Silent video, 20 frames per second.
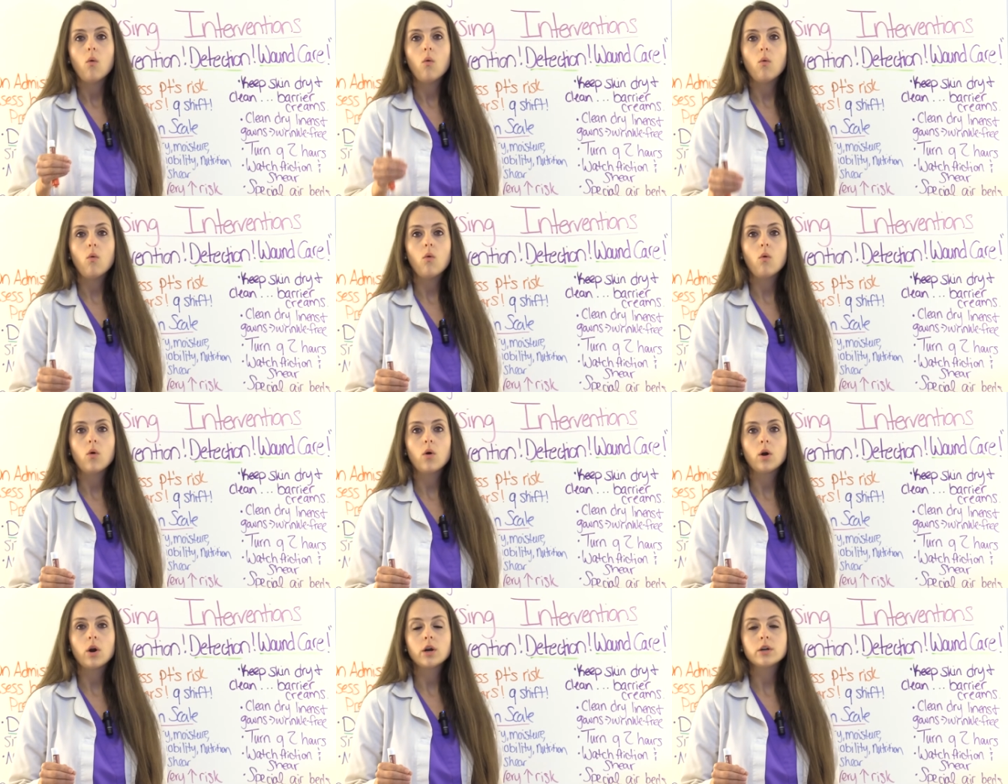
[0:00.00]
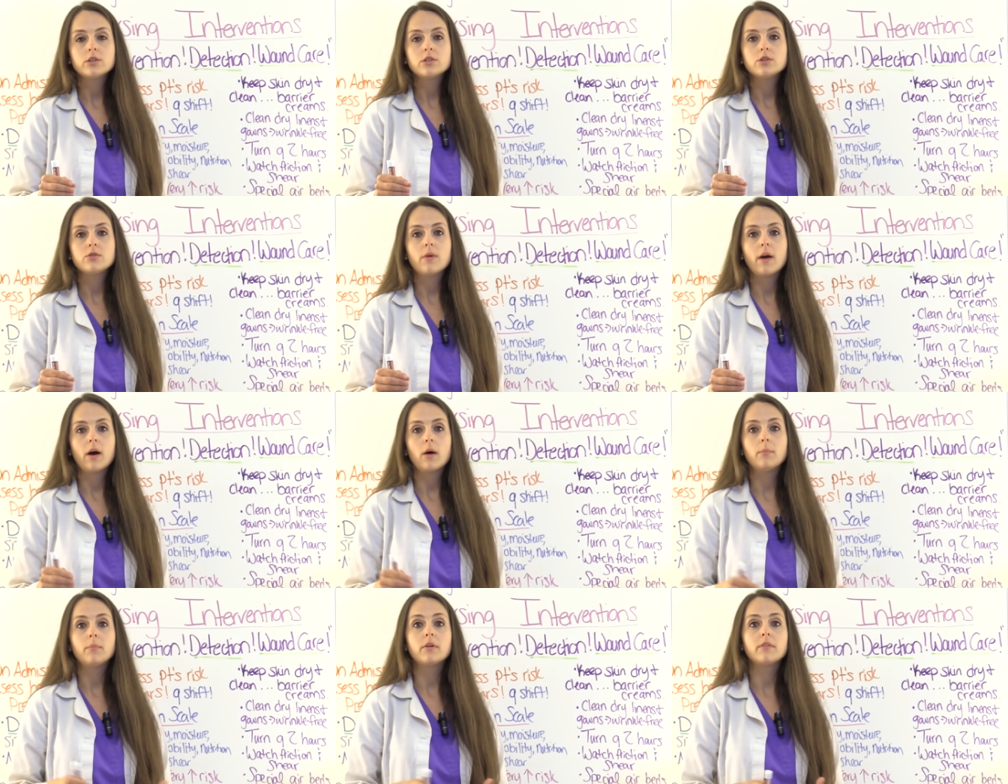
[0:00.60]
or to
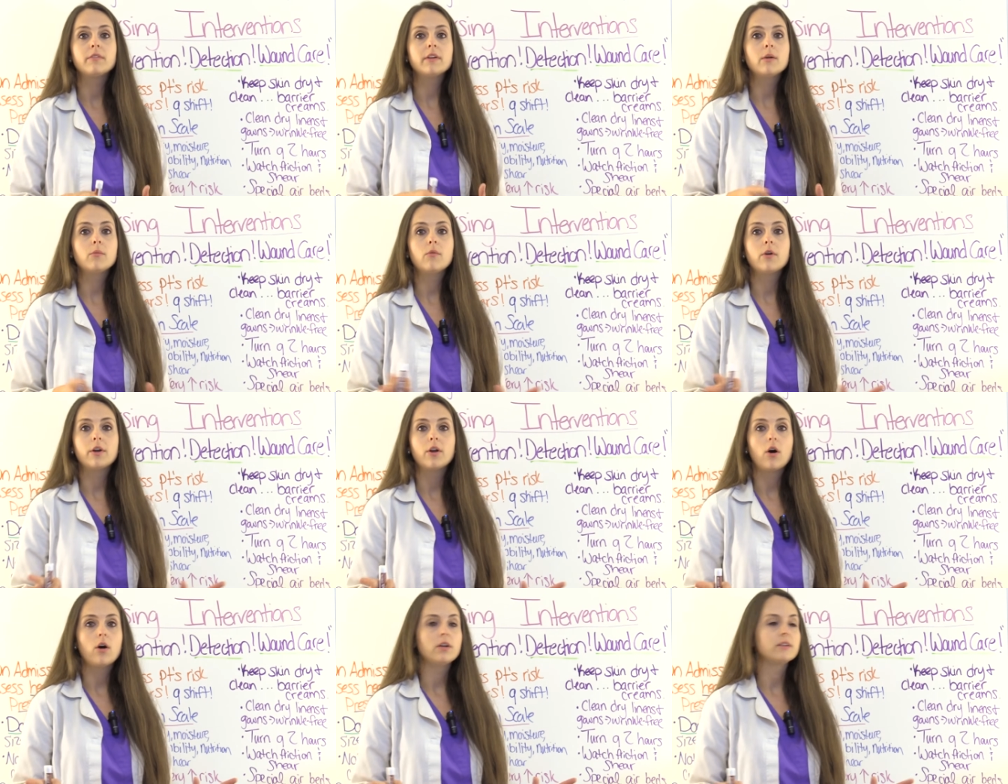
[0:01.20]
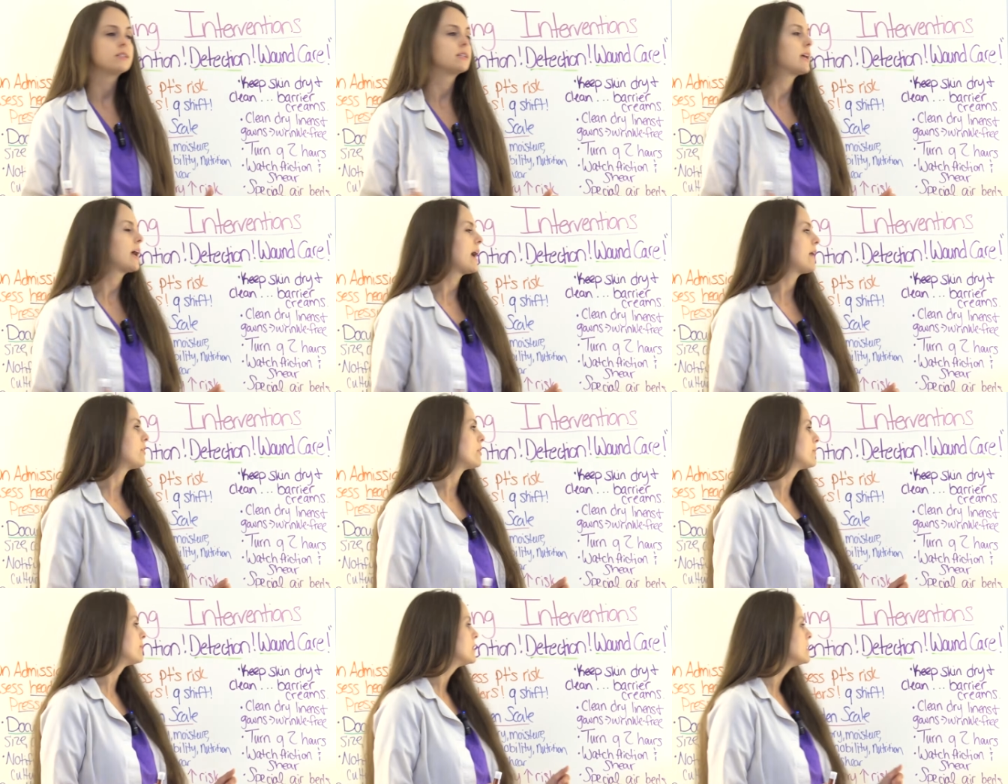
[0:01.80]
help prevent one
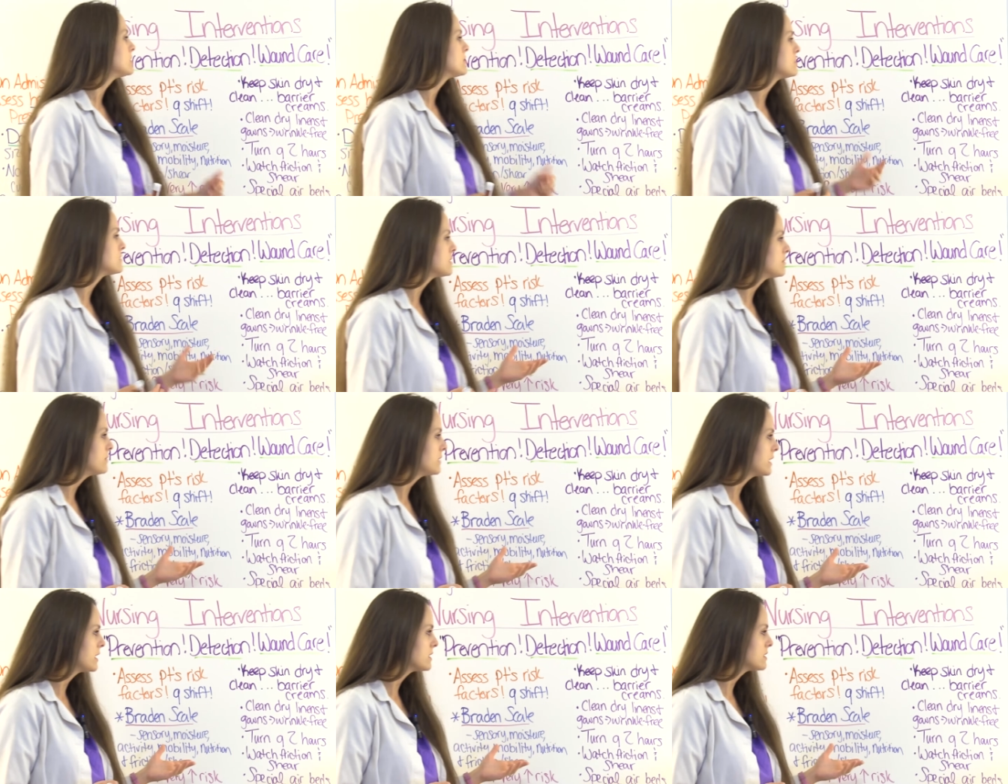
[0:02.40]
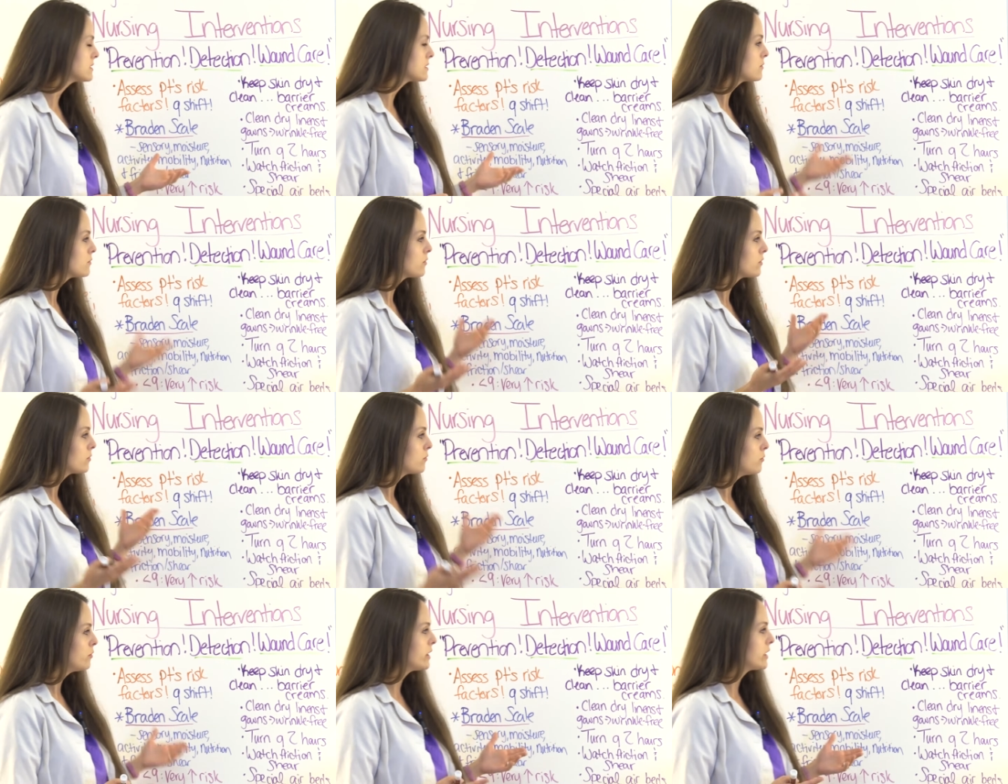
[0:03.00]
altogether. So some things
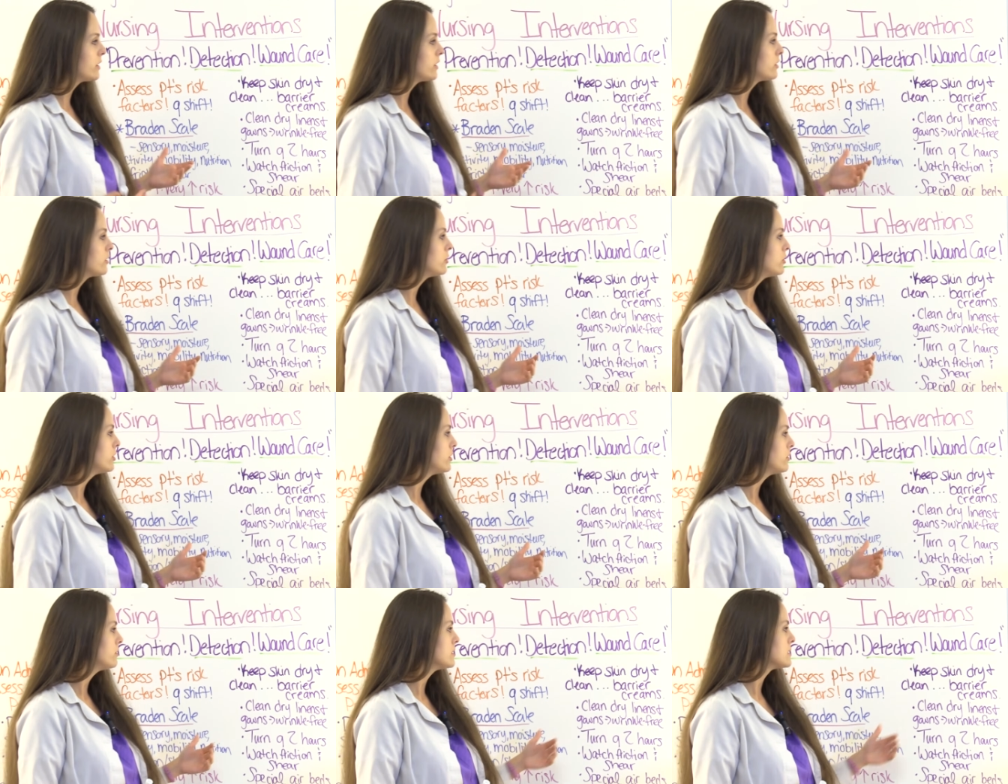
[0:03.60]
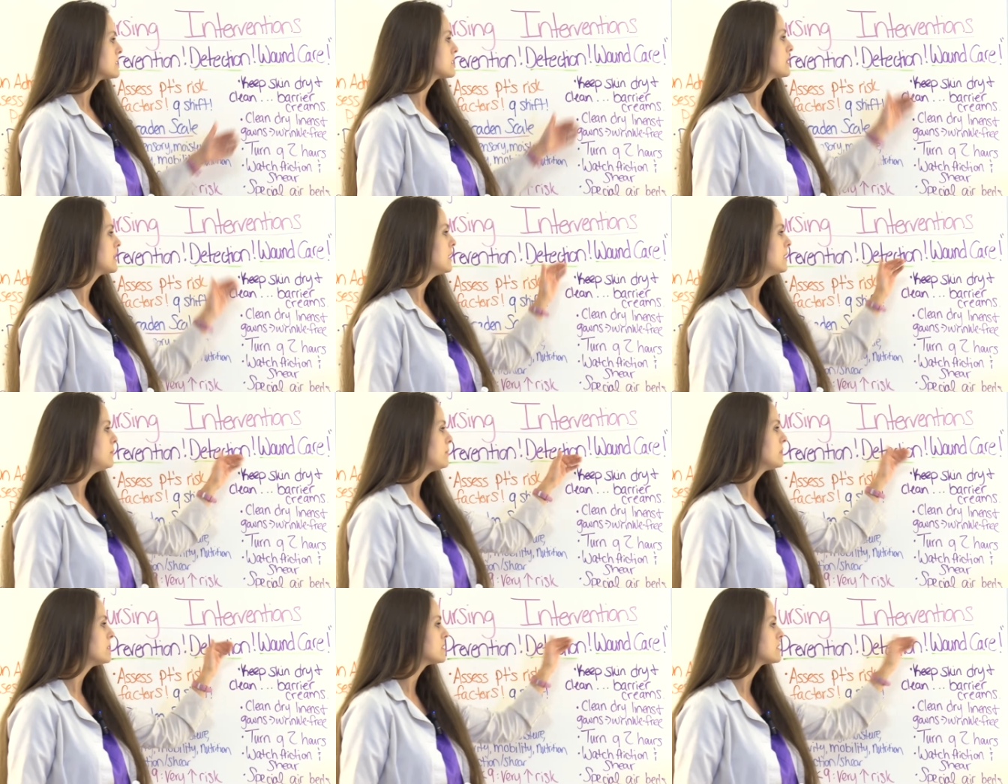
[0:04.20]
we can include is
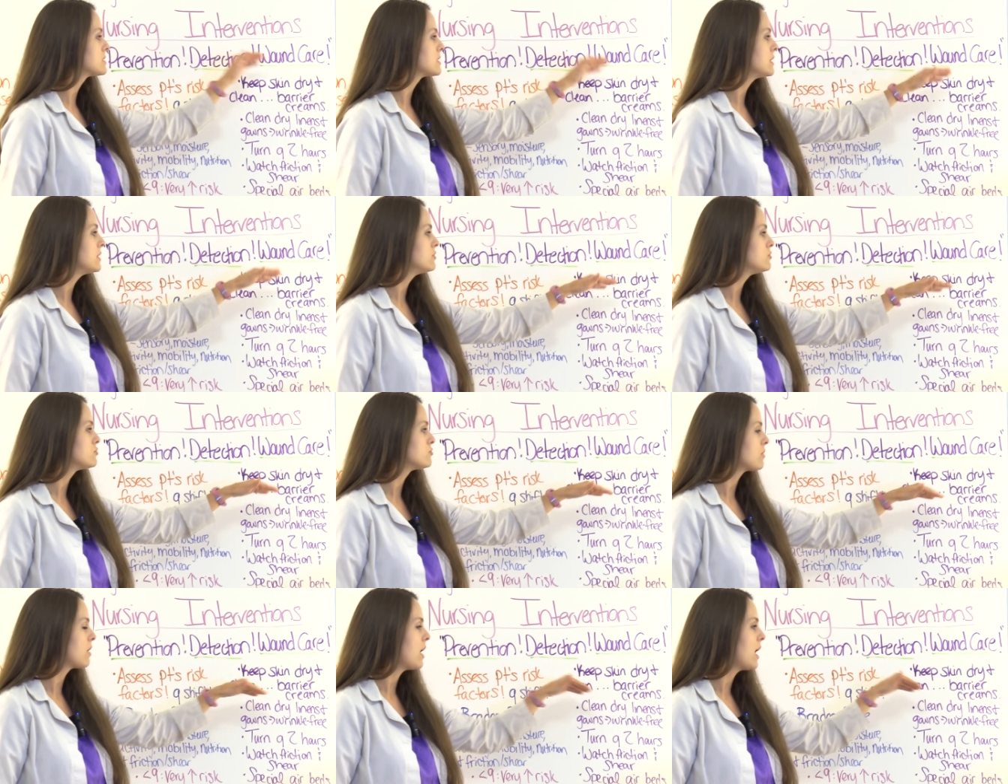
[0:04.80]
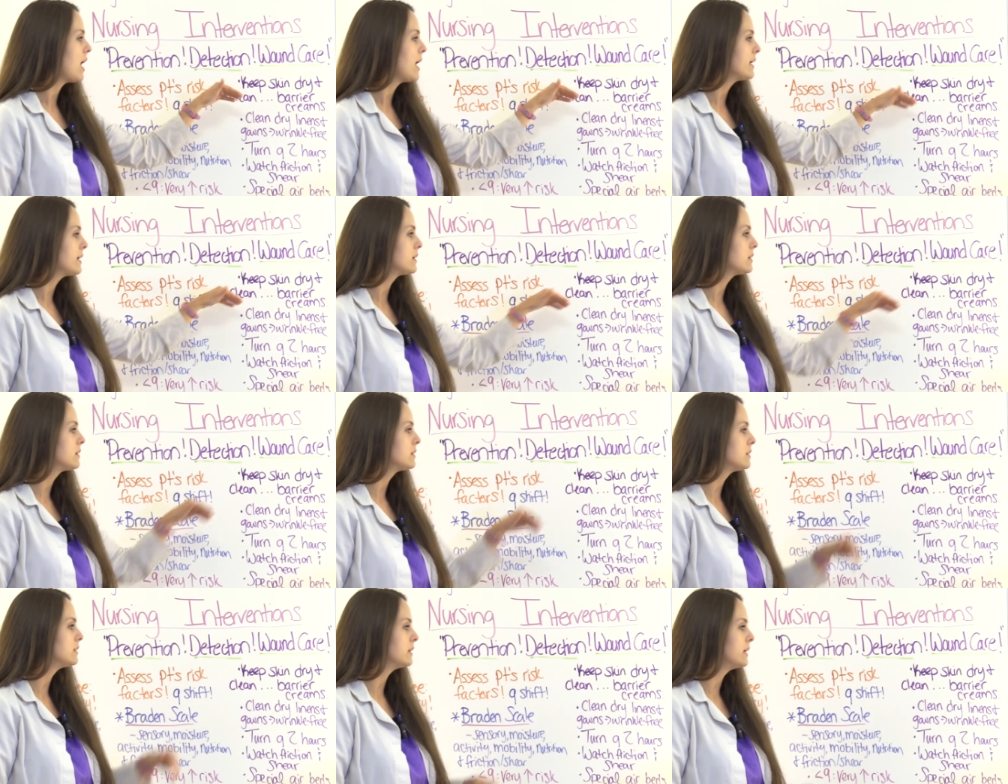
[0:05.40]
keeping the skin dry
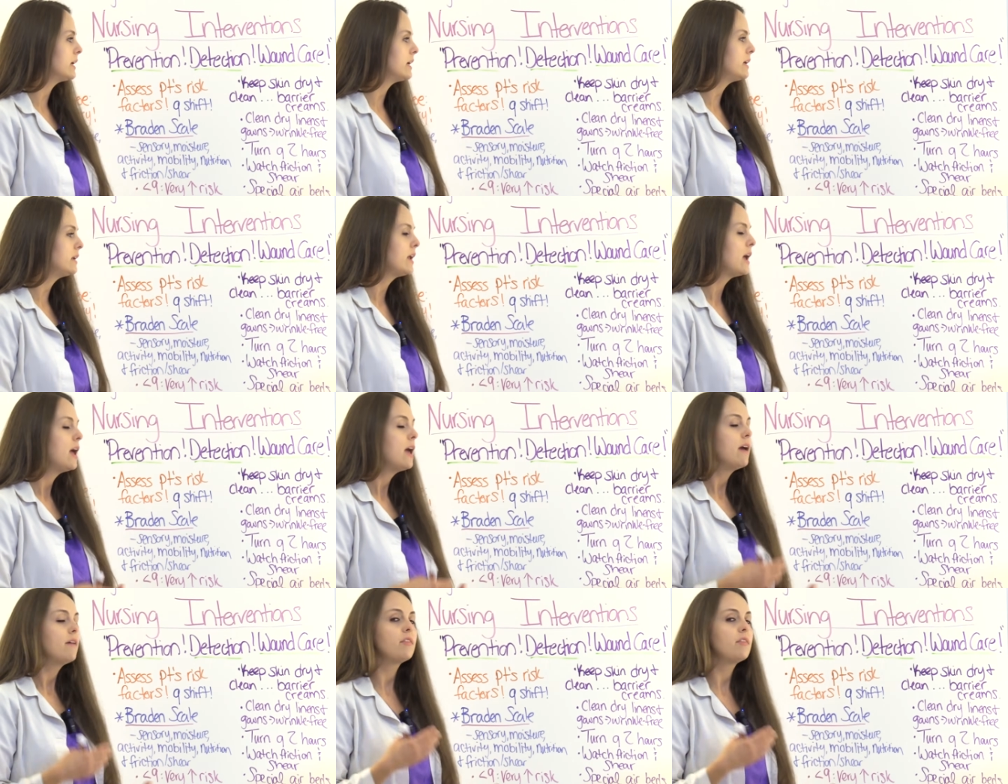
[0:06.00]
and clean.